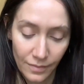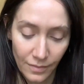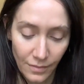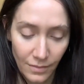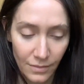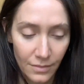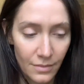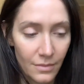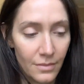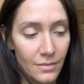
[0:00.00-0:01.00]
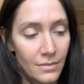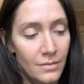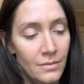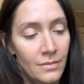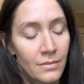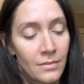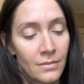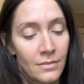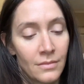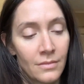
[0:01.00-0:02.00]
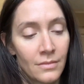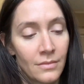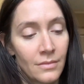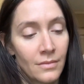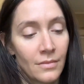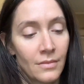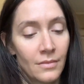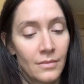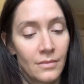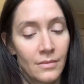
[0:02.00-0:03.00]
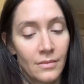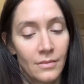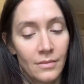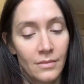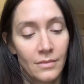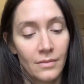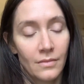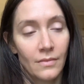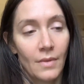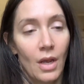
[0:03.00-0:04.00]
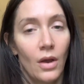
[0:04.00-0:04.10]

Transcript: [no speech]